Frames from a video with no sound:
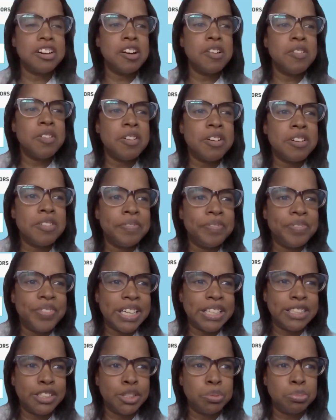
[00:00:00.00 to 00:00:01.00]
go on
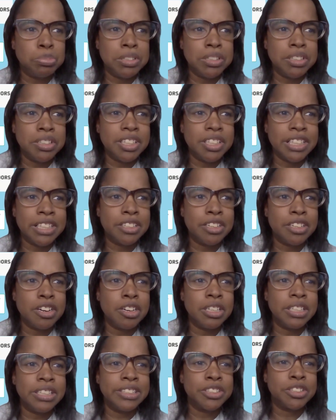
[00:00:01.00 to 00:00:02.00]
Facebook. It
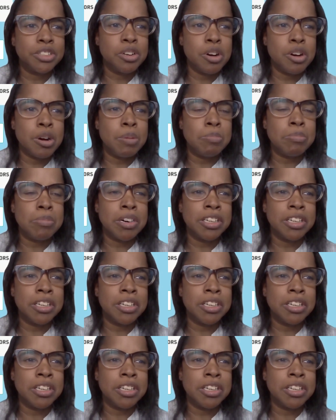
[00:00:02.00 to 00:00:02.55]
co- it's called